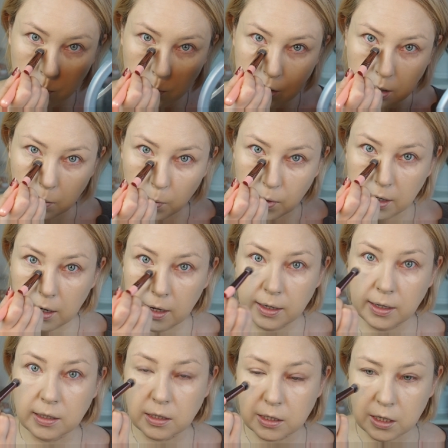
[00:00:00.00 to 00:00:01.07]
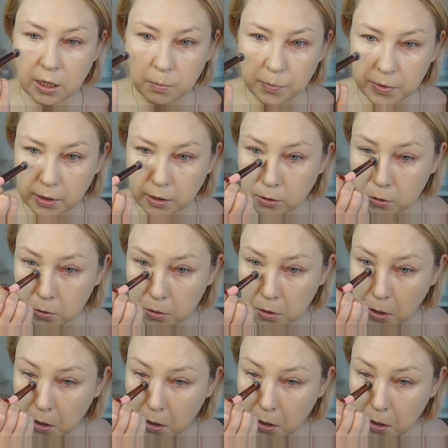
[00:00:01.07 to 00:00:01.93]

one when I need something to